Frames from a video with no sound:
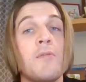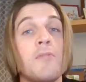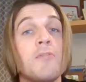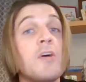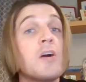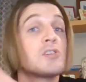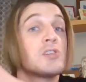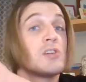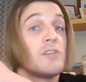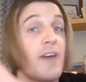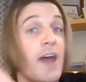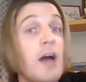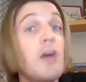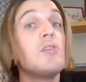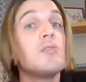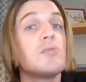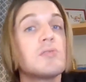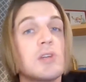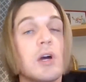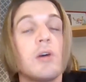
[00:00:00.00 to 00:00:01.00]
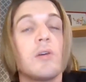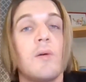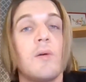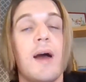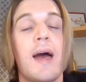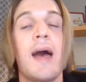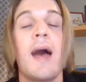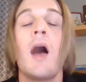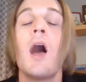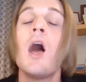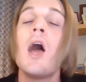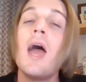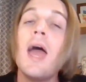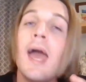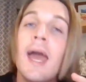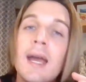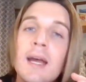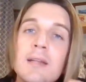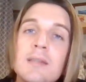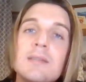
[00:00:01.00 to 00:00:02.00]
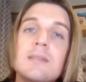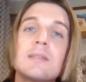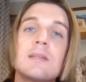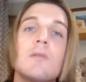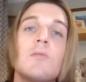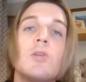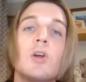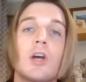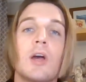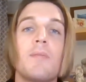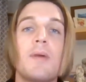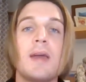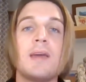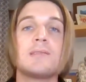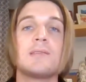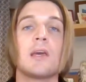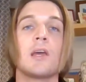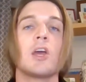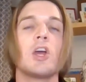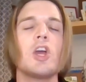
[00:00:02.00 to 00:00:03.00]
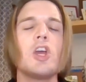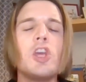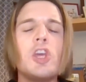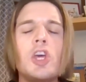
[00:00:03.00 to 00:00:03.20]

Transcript: function of how you style your hair, it can still look amazing.